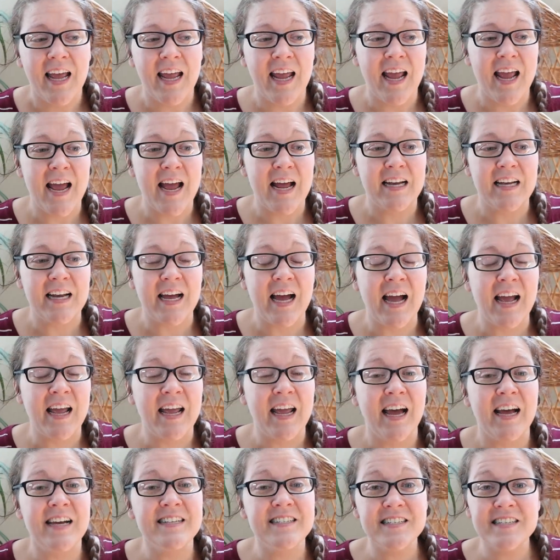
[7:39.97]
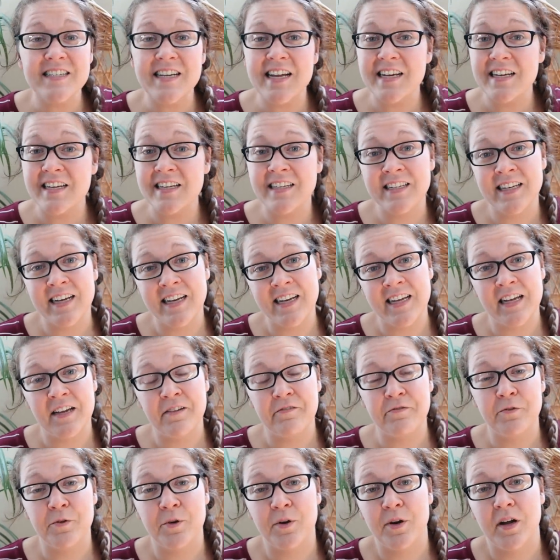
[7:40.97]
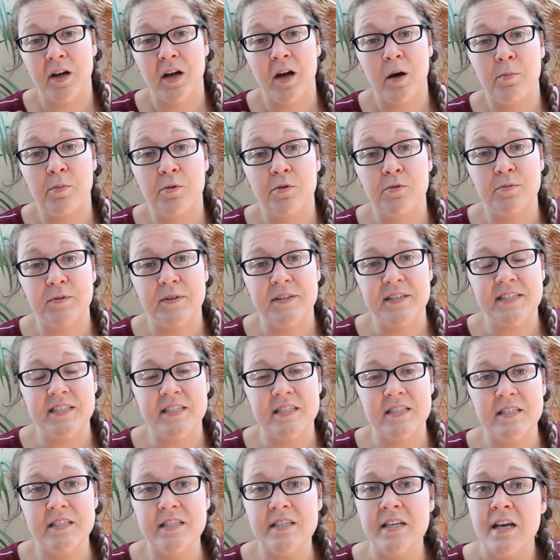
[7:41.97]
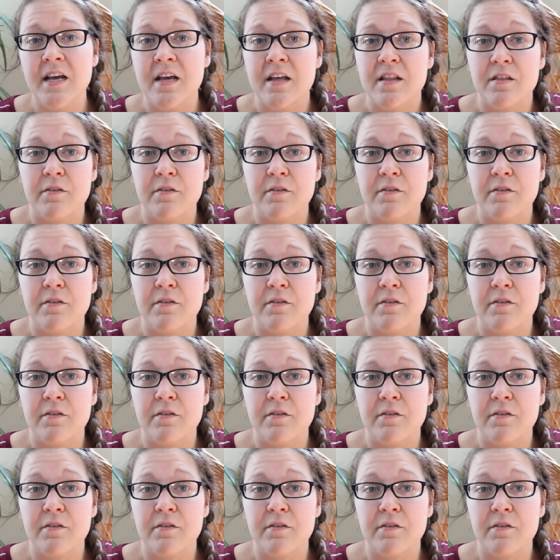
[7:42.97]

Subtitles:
And I hesitated getting it for a couple reasons.